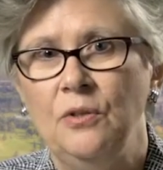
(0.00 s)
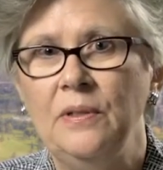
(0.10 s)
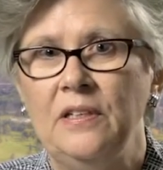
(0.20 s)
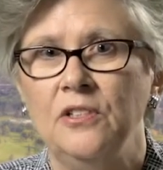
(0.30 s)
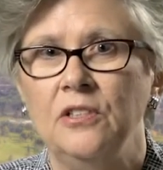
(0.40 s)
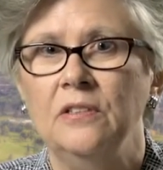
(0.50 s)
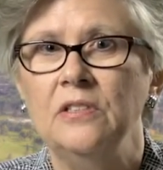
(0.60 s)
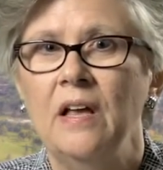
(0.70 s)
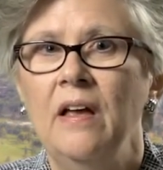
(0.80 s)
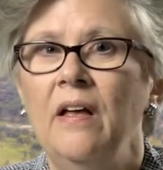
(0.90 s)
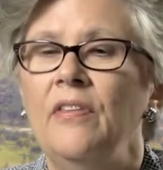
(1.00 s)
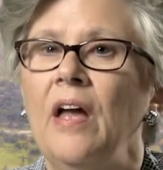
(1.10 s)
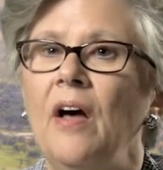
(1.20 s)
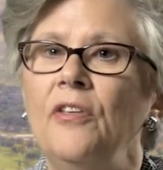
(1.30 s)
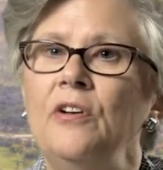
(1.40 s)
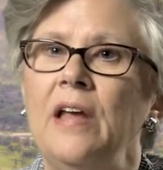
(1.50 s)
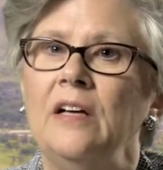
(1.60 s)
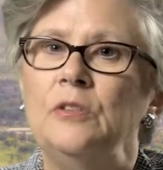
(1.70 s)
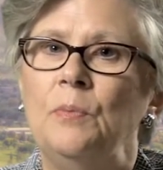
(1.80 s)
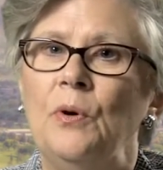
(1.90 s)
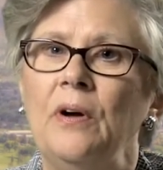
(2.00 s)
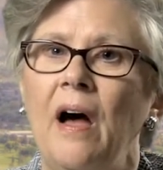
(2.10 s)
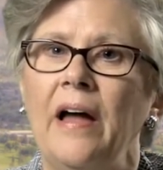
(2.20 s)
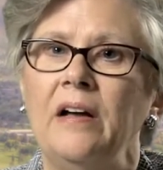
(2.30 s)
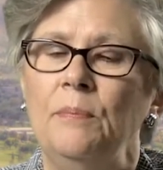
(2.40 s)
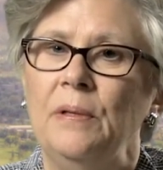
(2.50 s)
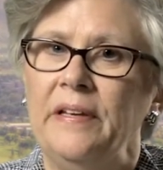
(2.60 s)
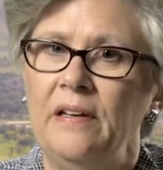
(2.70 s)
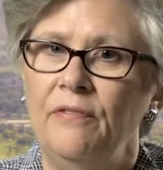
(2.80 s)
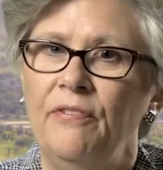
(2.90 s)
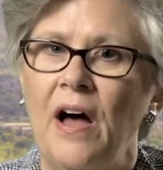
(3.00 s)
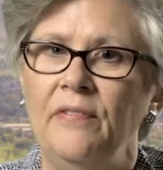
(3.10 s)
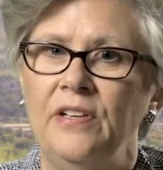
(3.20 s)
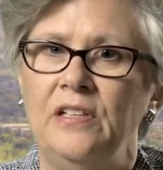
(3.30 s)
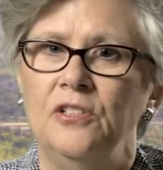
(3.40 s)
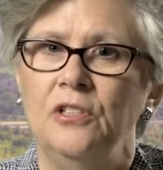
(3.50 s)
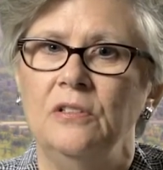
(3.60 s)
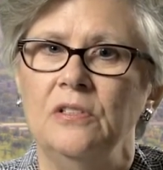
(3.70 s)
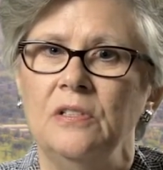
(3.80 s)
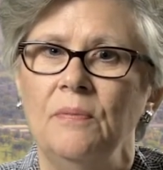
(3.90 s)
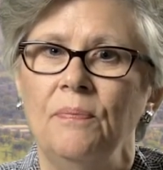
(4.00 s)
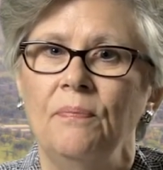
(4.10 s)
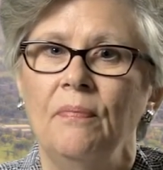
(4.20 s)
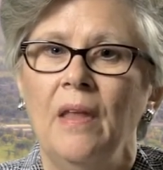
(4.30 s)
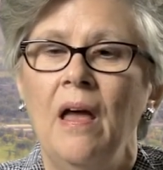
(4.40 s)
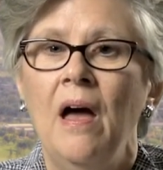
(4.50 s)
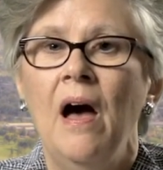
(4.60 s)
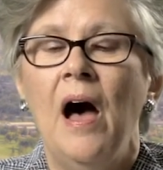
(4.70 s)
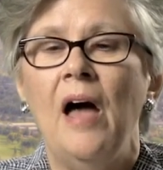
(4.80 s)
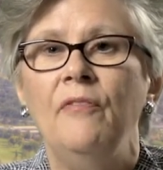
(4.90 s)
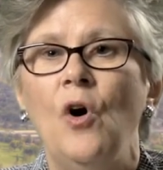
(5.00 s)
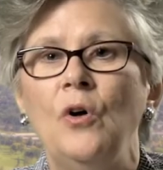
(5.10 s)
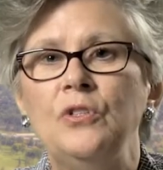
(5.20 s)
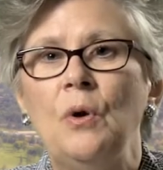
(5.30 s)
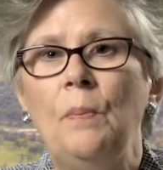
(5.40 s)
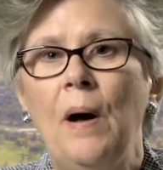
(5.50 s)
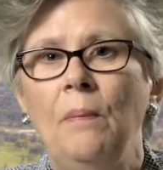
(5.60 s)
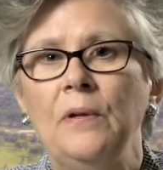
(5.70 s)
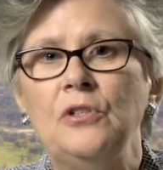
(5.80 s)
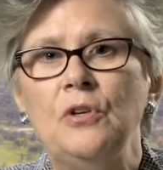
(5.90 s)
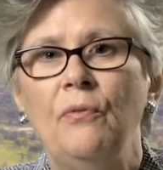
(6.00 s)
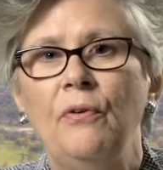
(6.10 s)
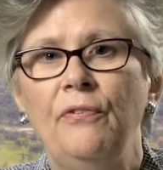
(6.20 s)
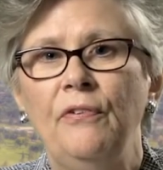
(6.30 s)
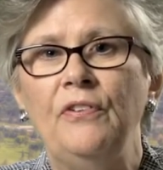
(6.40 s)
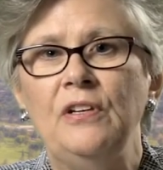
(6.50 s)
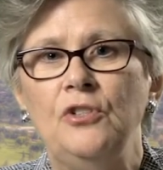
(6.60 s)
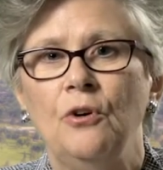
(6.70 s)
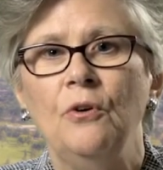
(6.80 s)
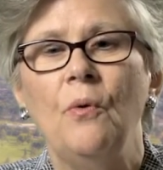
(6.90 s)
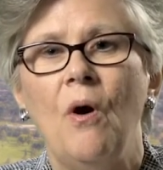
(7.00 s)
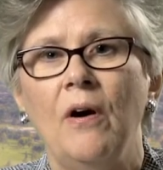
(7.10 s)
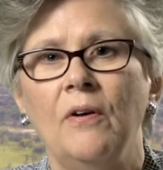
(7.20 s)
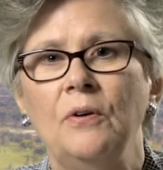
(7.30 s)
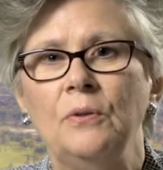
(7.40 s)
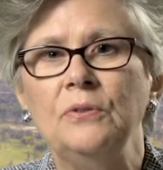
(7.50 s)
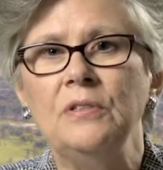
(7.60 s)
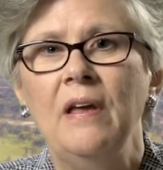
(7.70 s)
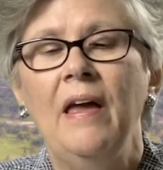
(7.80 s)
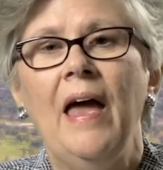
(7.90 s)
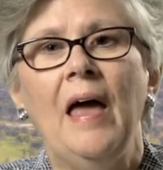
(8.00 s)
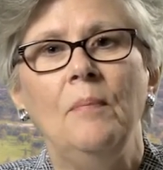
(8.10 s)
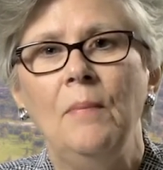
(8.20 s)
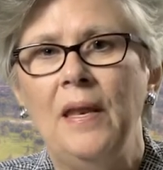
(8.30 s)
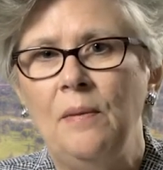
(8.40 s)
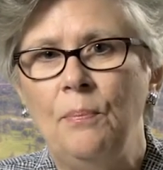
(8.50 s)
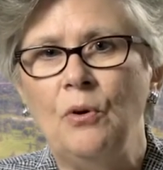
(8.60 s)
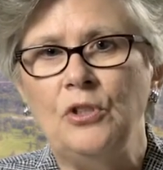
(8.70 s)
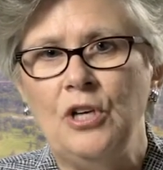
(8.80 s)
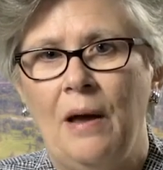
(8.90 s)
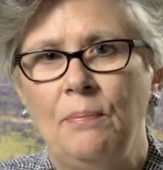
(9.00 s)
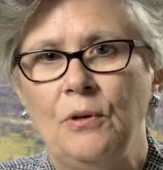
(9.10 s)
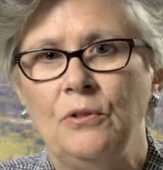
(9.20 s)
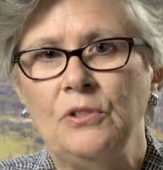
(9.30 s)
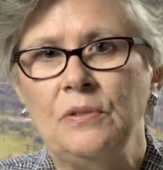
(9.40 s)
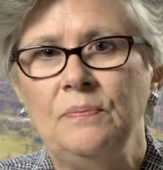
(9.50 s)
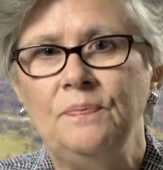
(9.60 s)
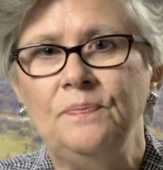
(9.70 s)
two editions, the other textbook I completed five editions. I've also published over 50 journal articles and many book chapters.